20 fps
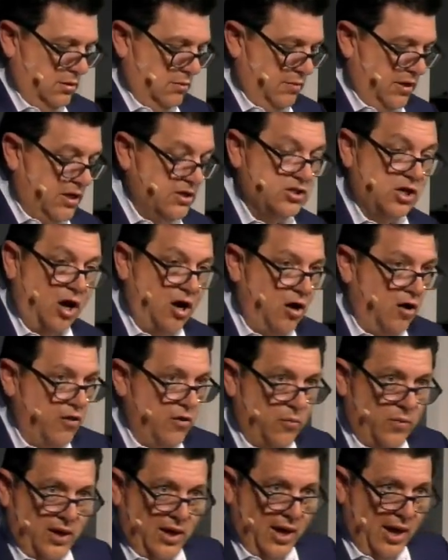Because all
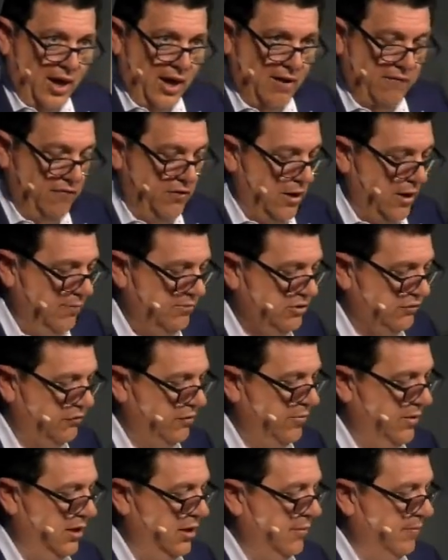that we have comes
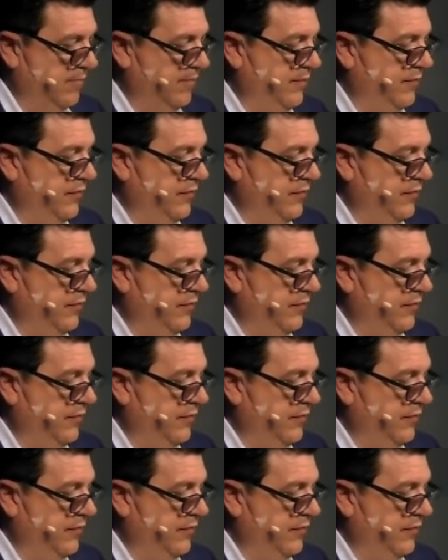from Him.